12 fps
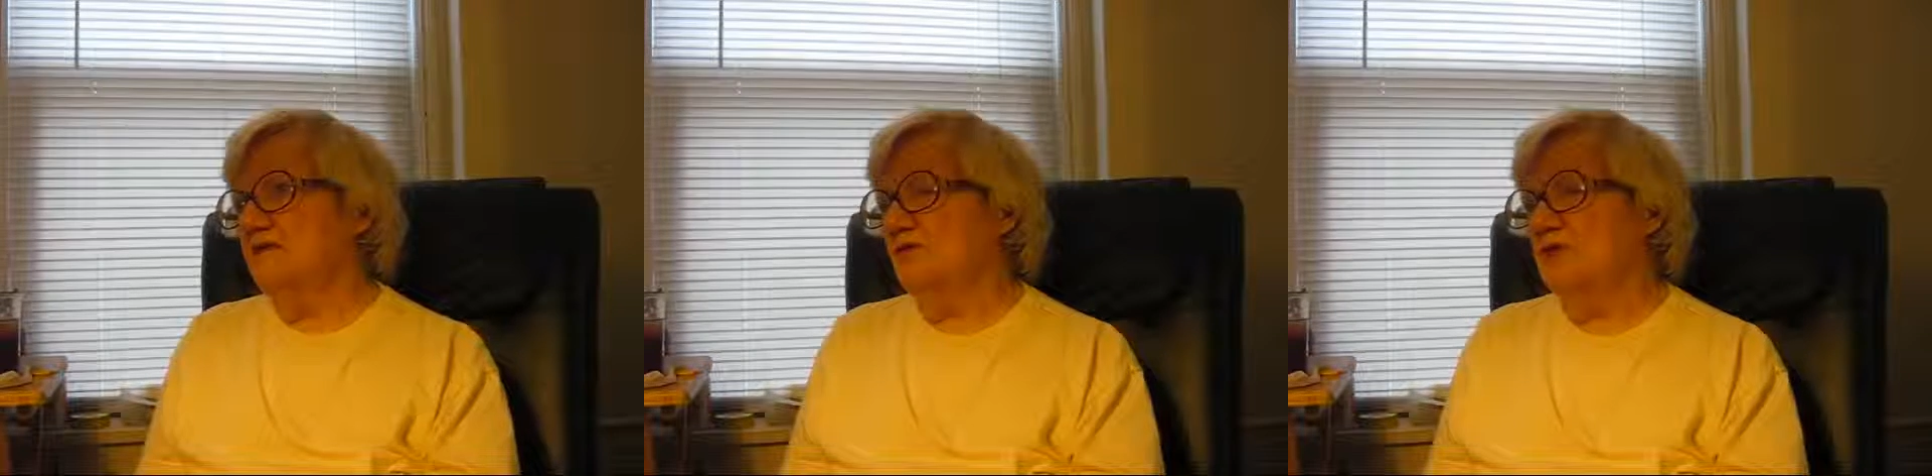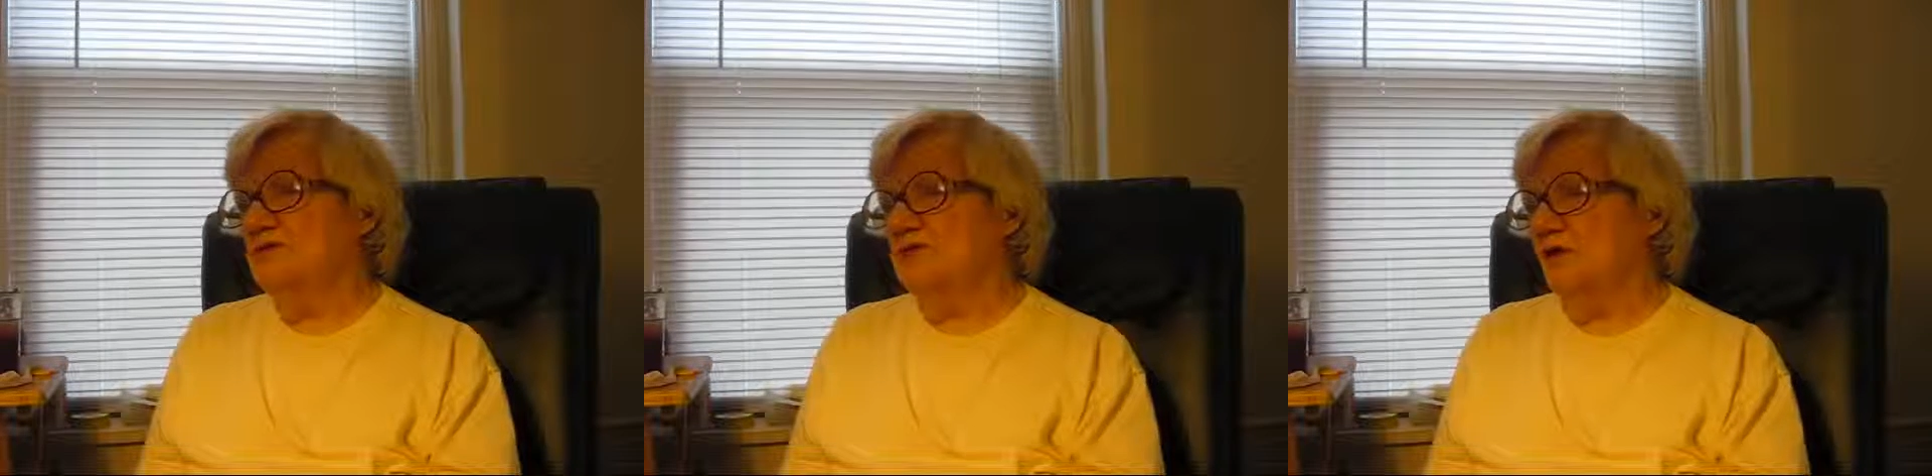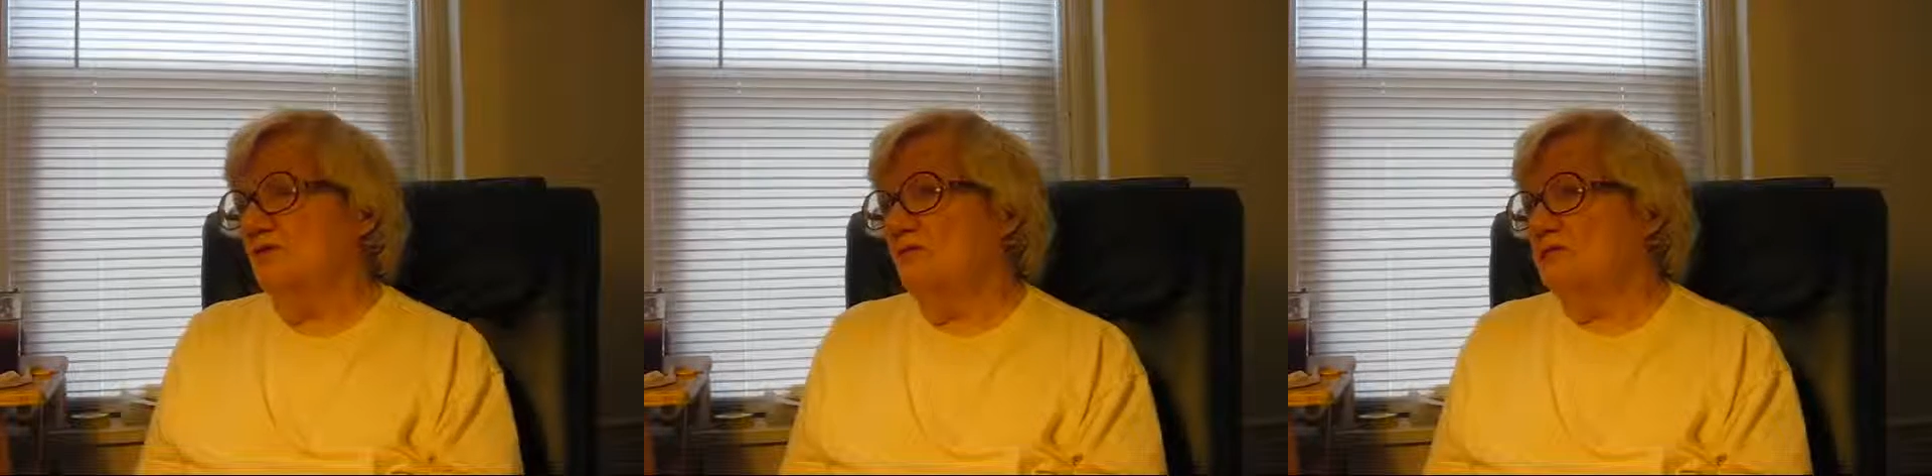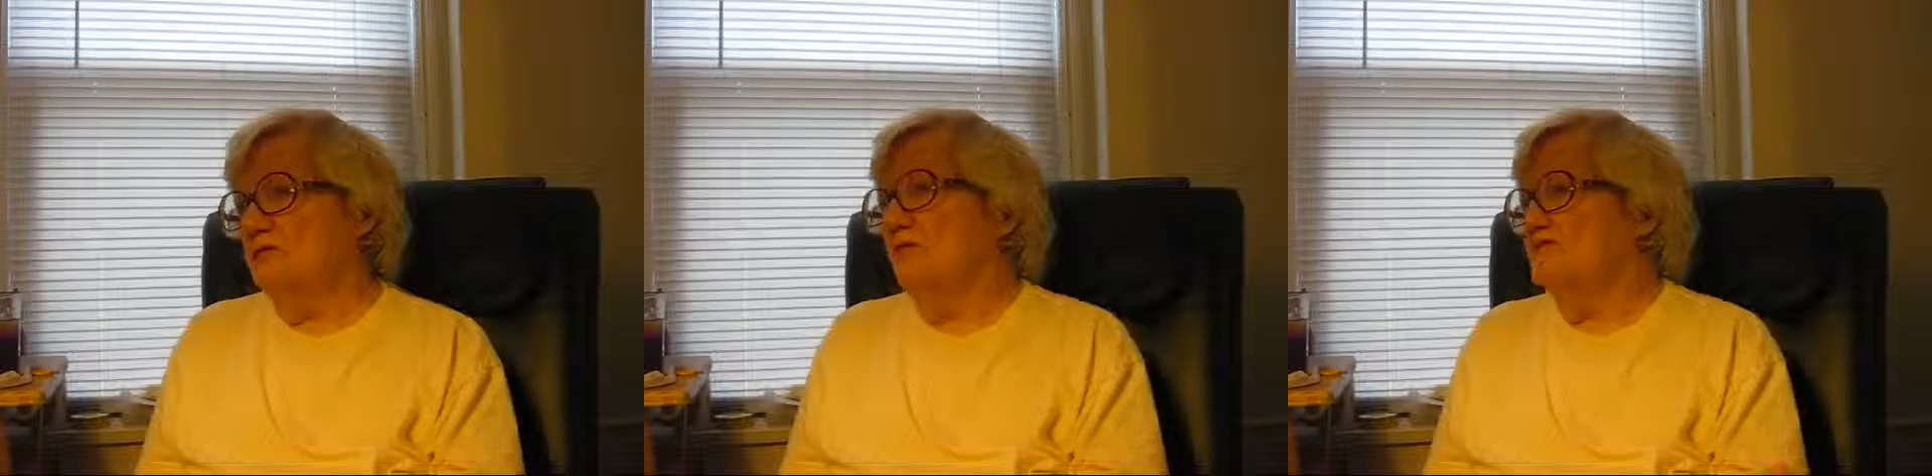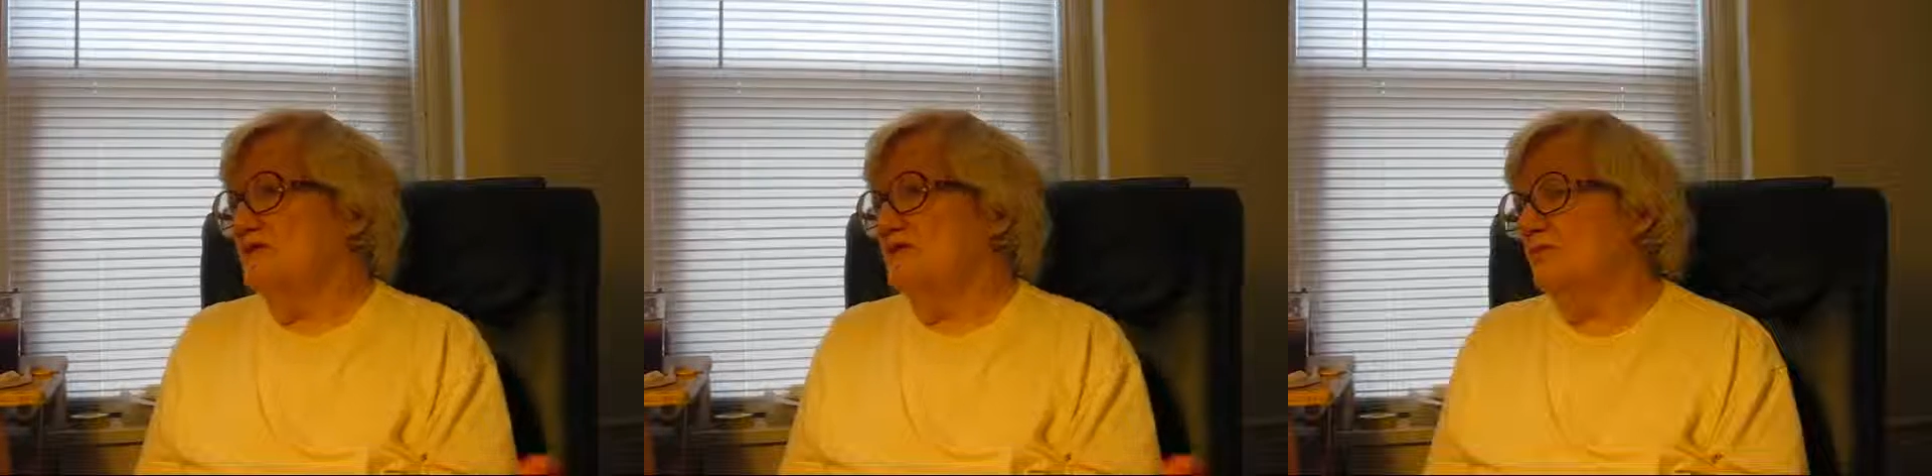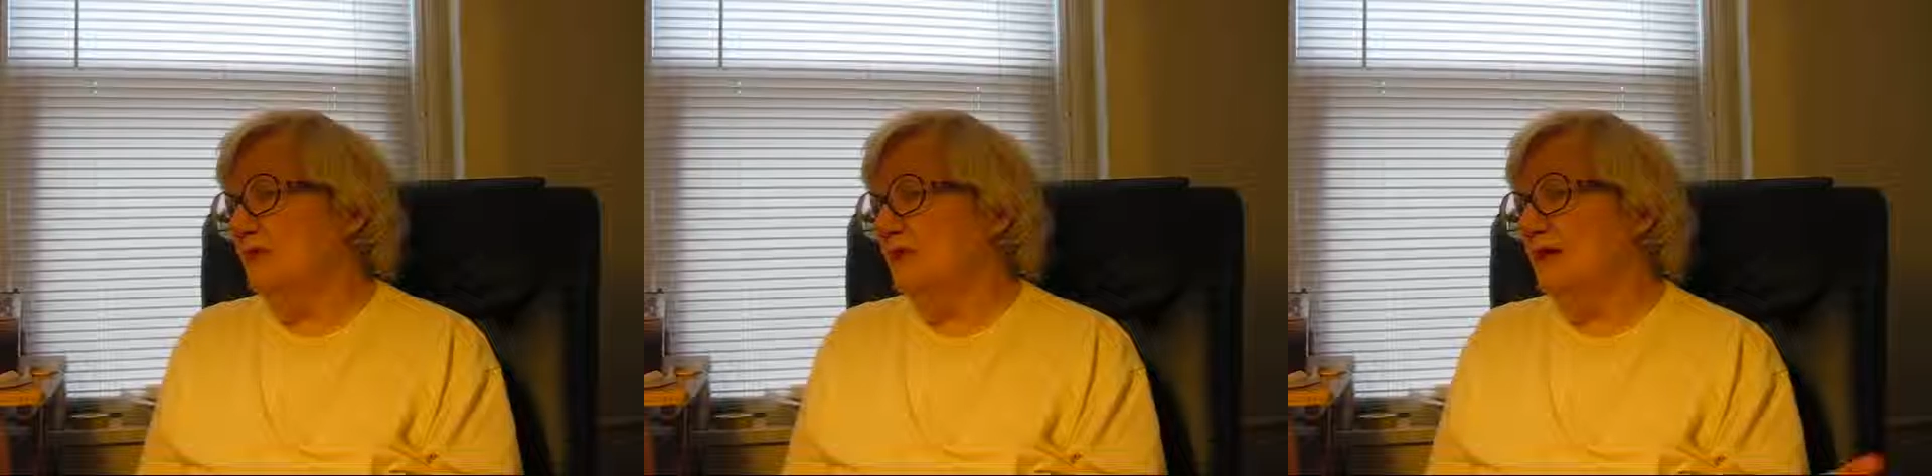so he was always off
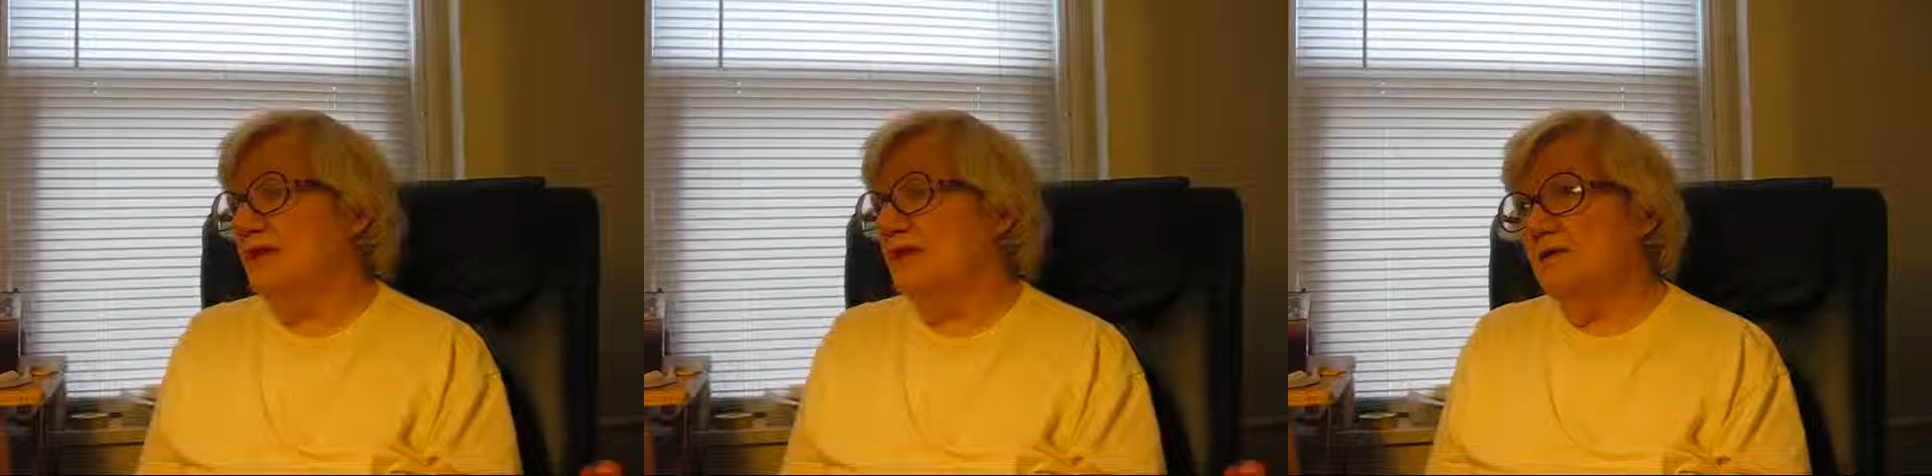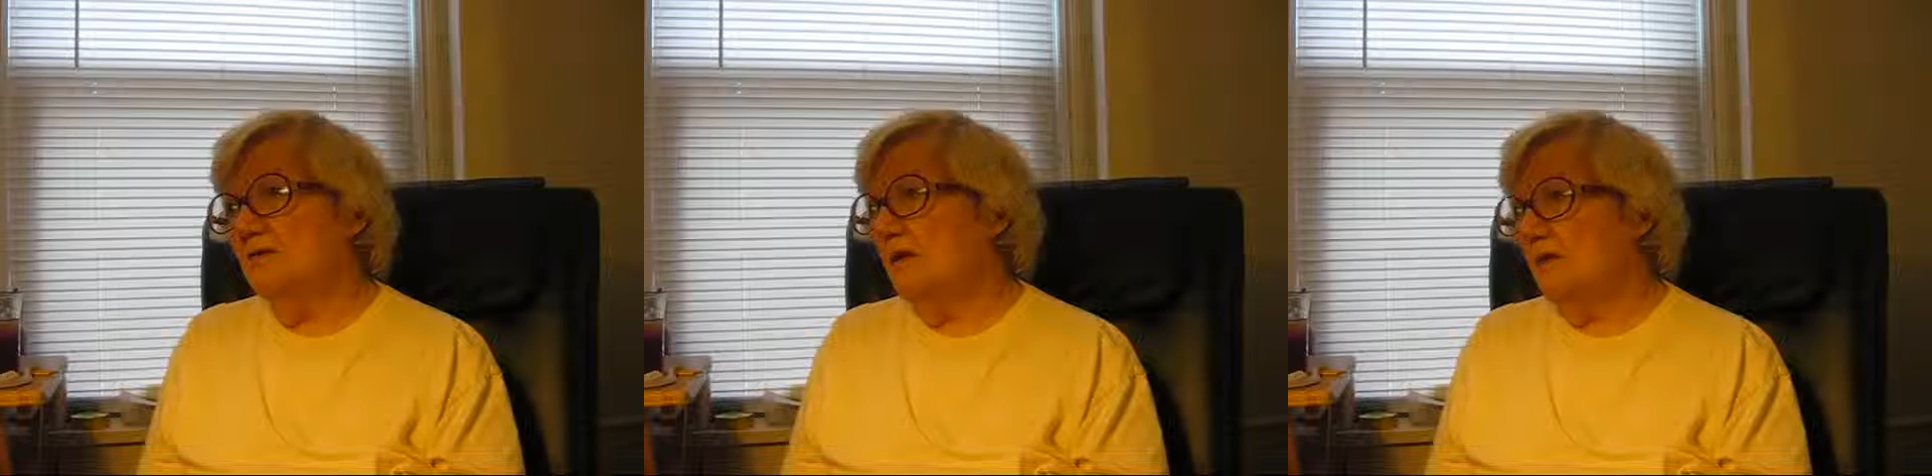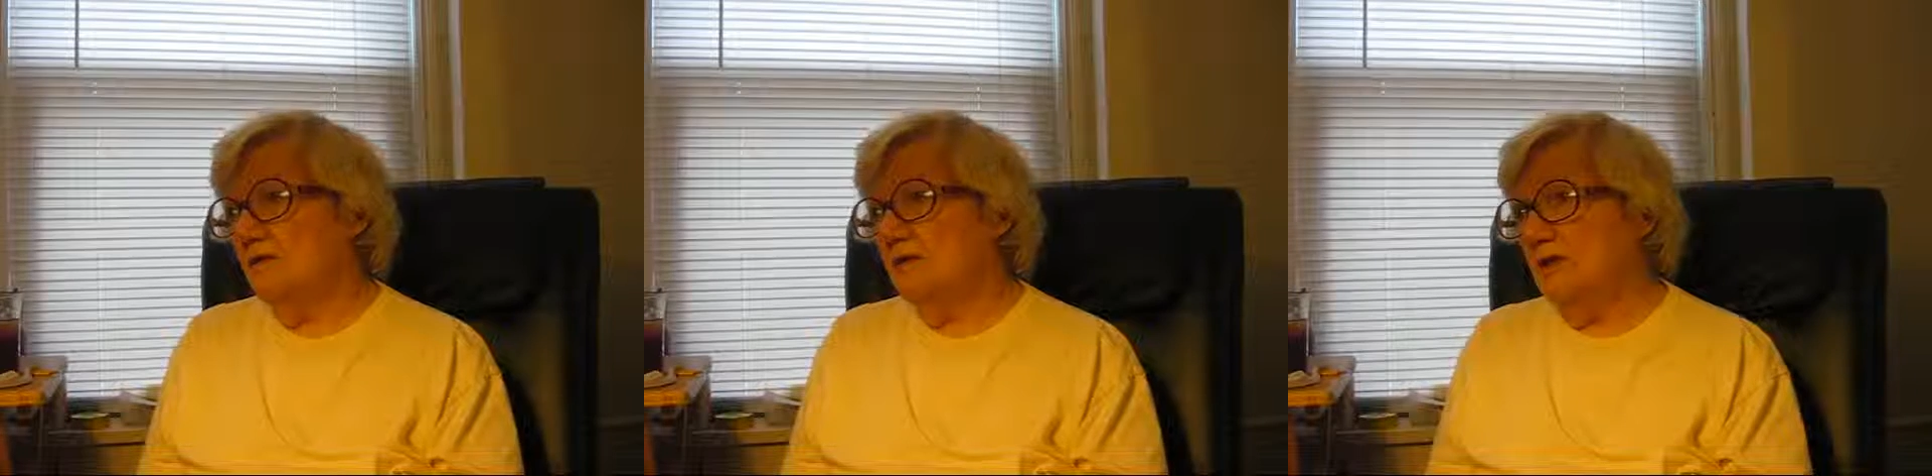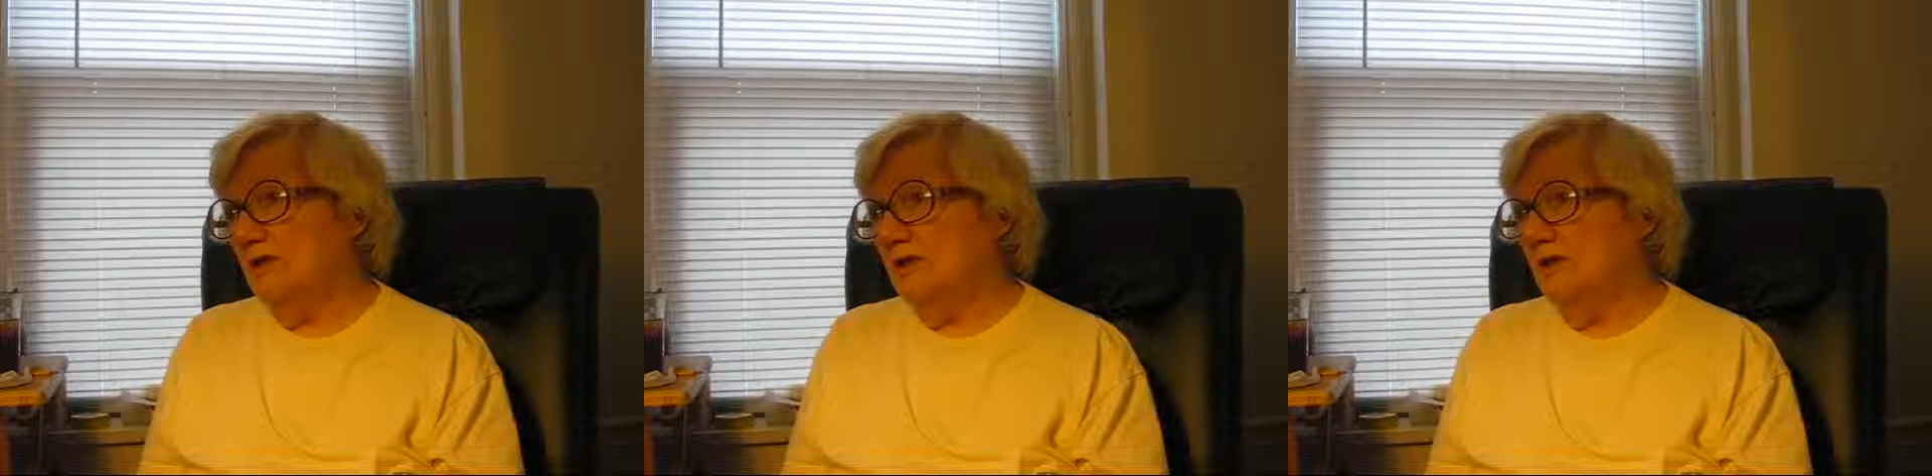somewhere on the road,